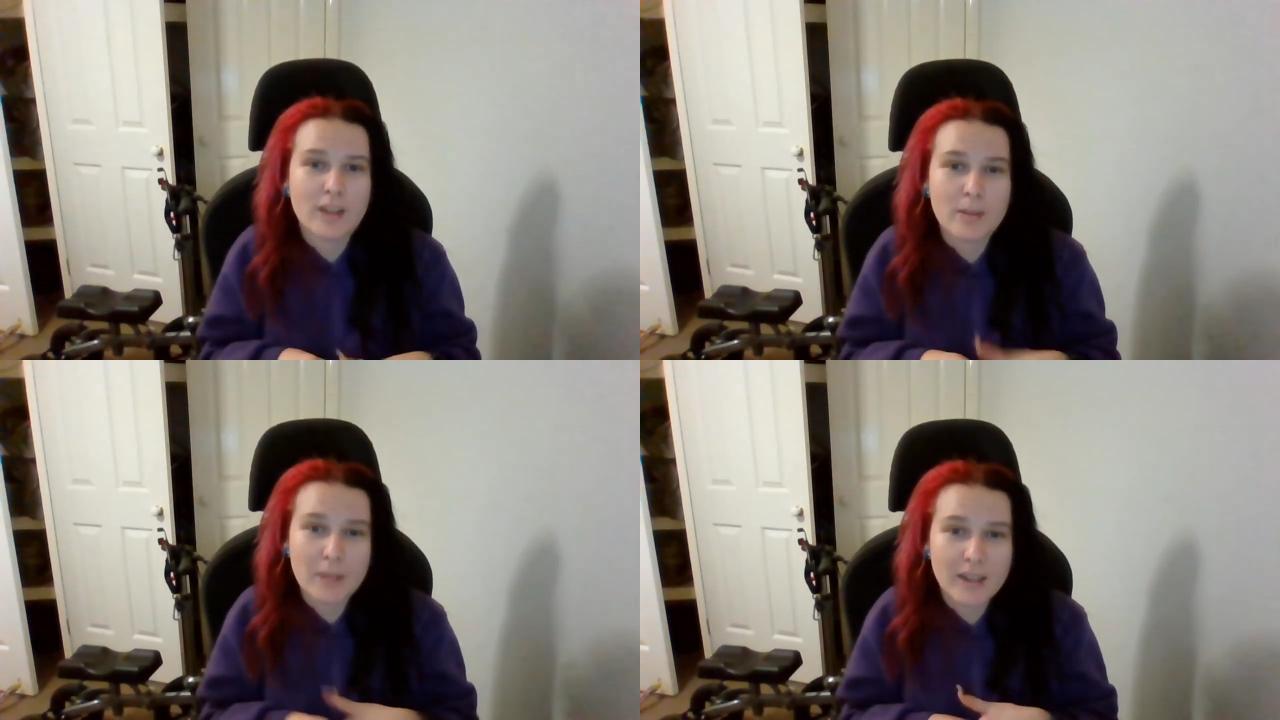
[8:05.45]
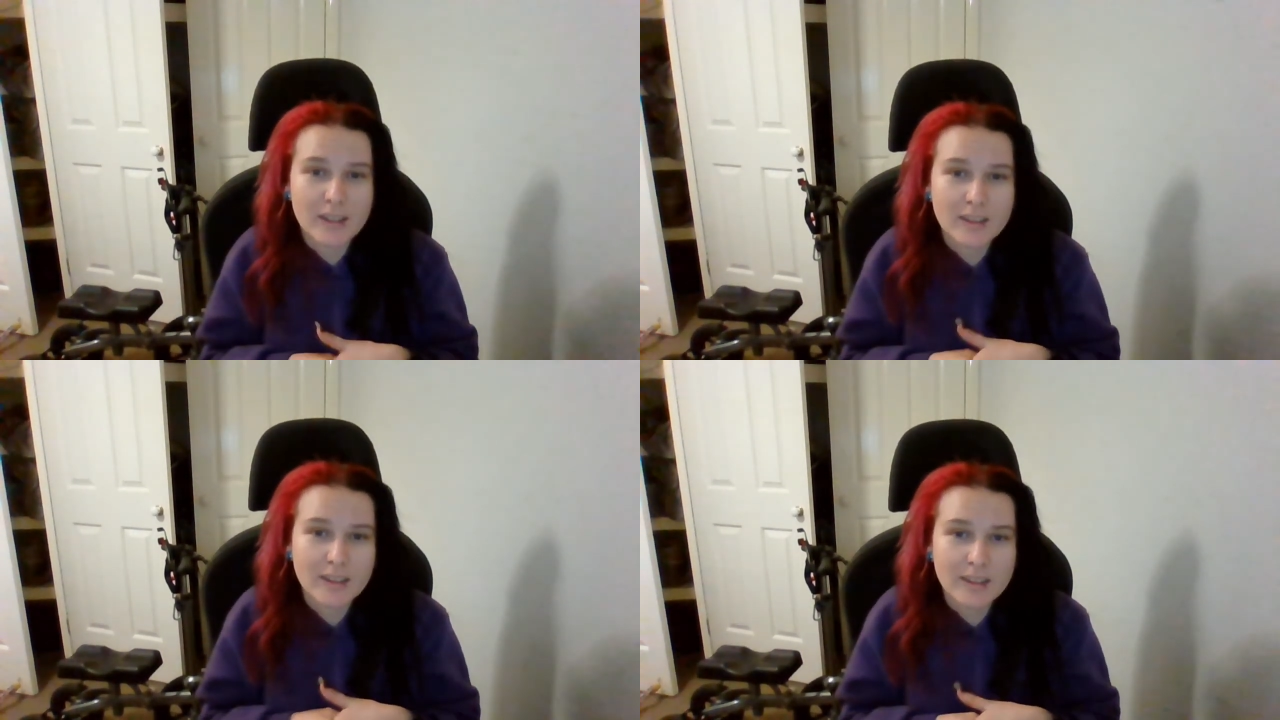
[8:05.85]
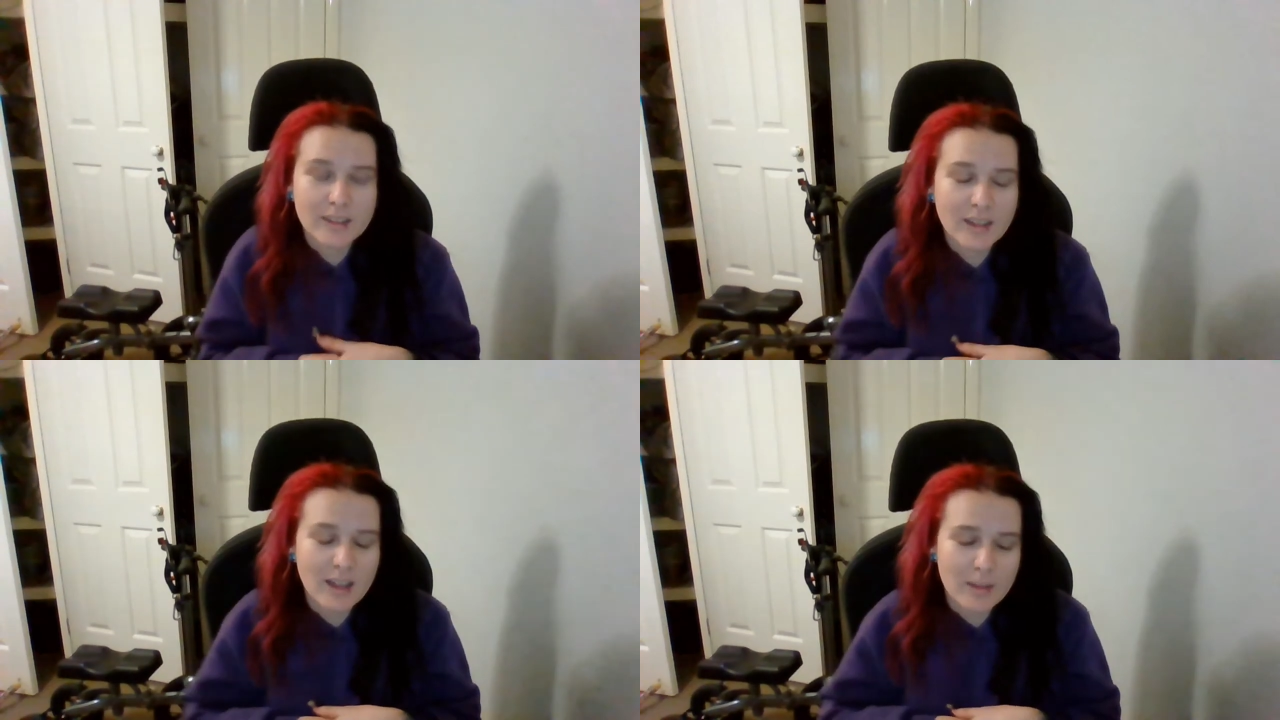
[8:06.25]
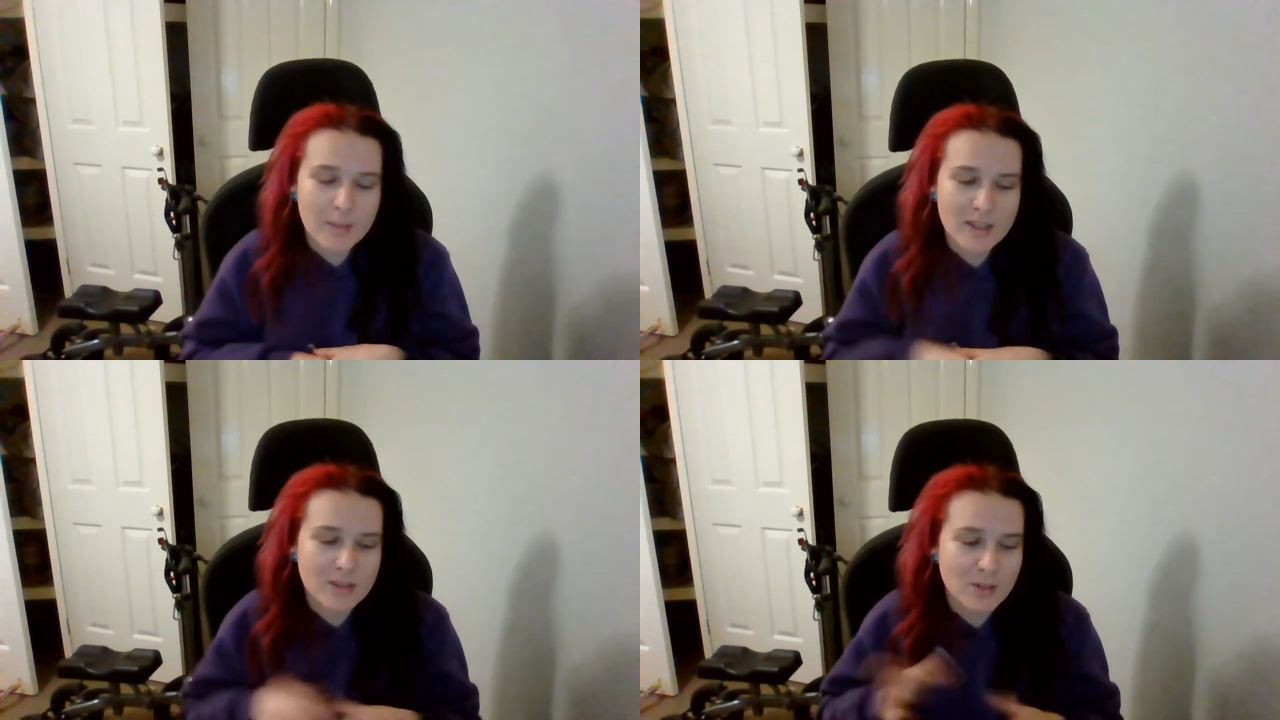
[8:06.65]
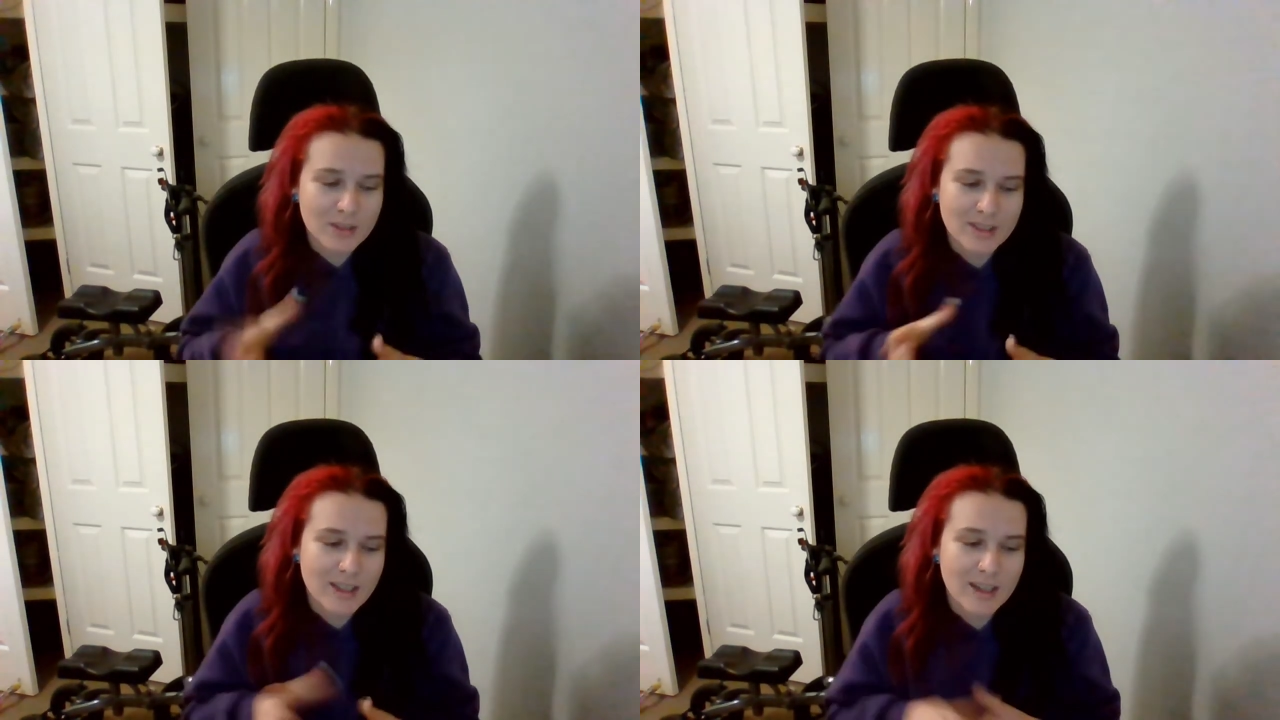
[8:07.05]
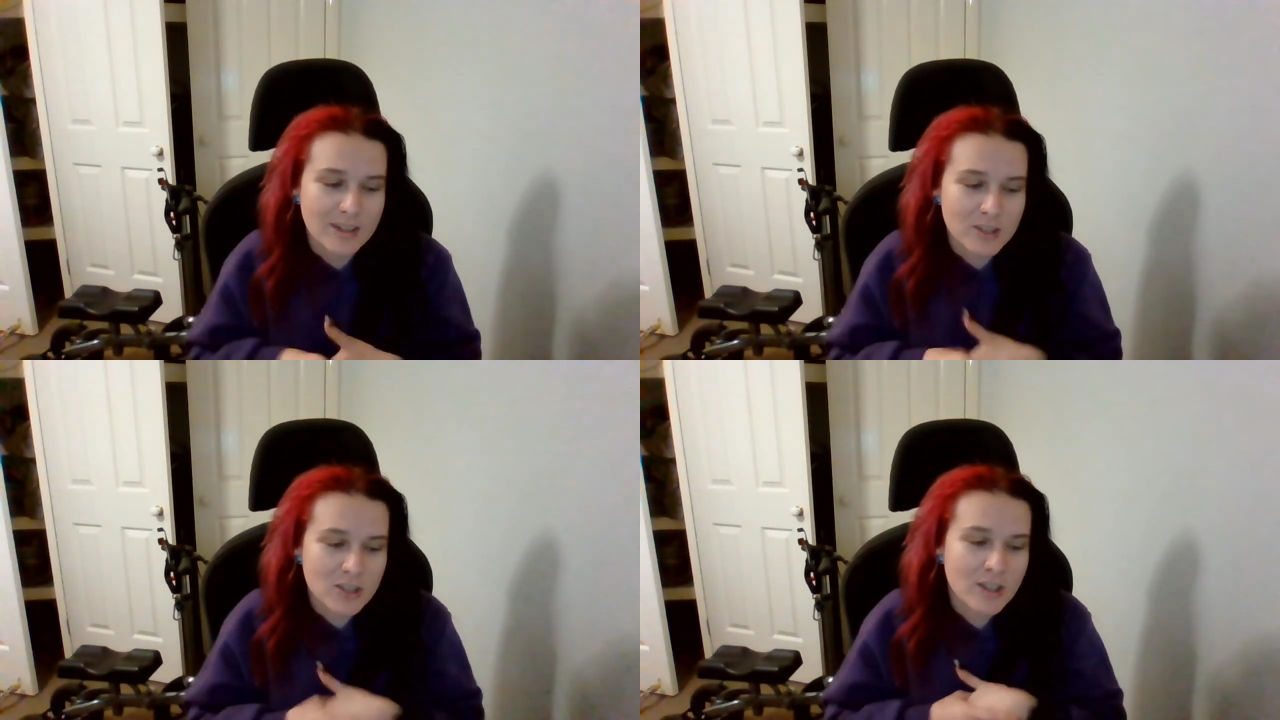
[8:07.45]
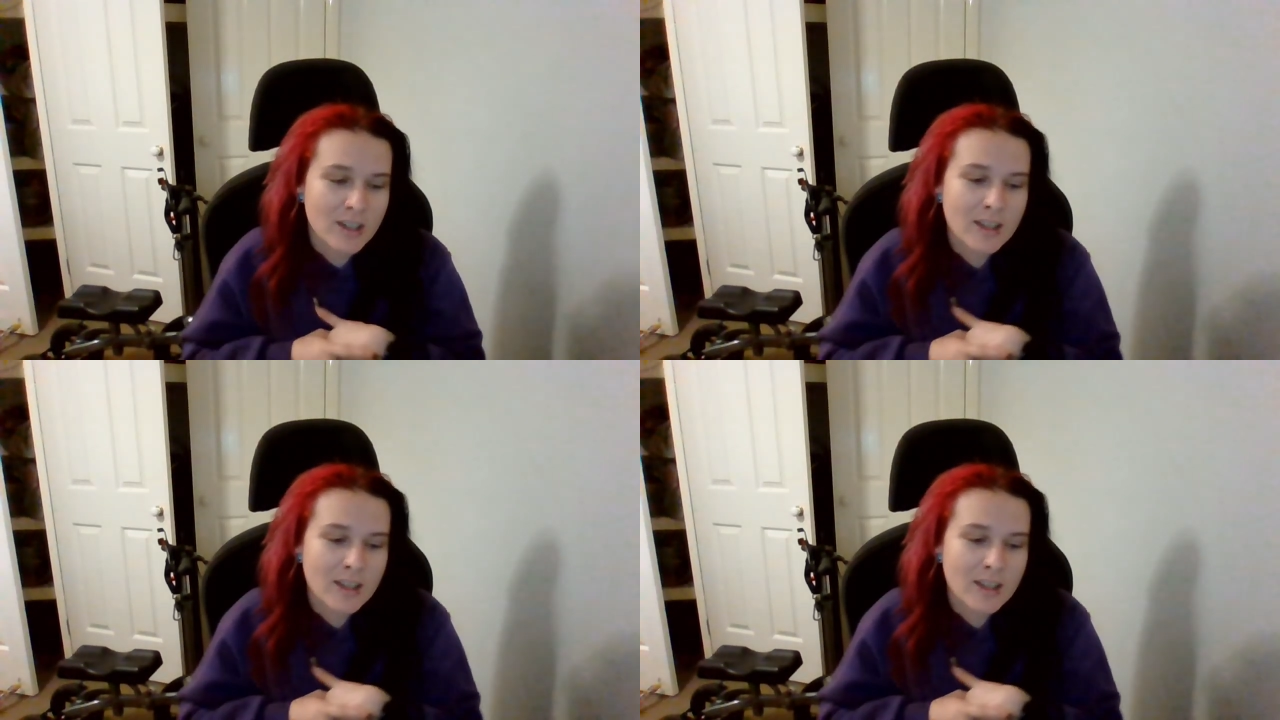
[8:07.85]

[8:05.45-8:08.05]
immediately um, as soon as he hatched.